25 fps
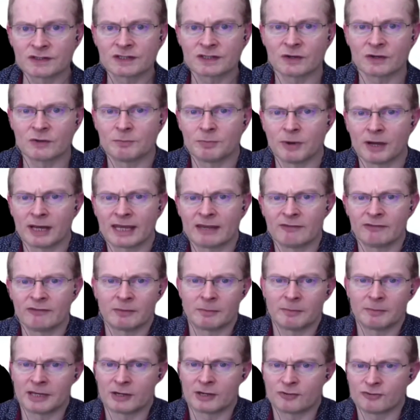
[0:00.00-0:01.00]
So by giving a
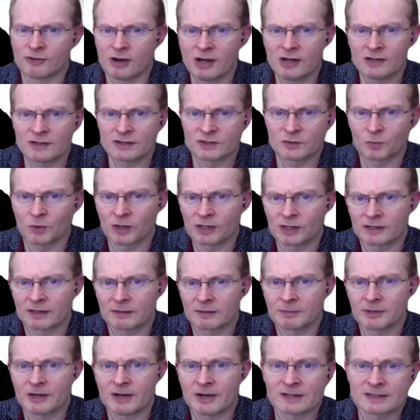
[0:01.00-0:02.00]
big grant to one of the
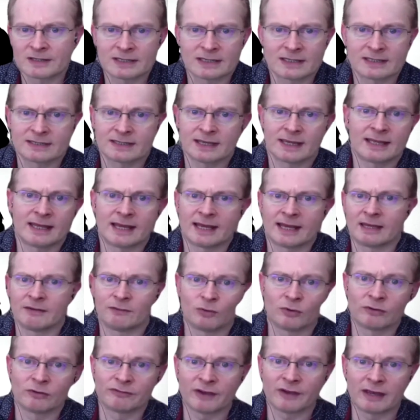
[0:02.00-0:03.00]
parties, they then
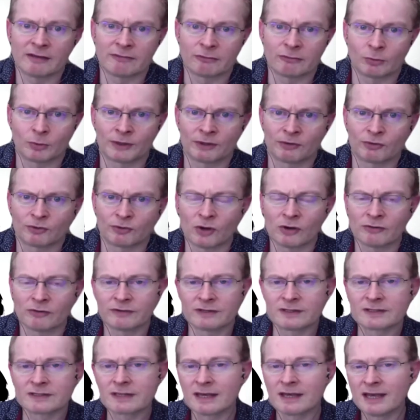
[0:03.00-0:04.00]
give you a favor when they're in
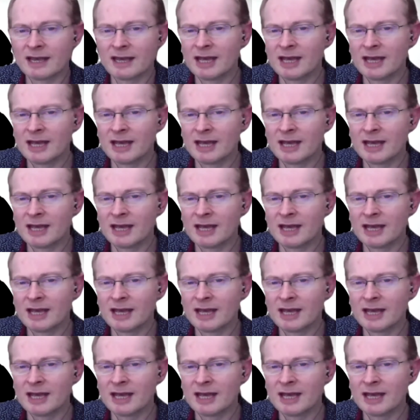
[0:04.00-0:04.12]
office.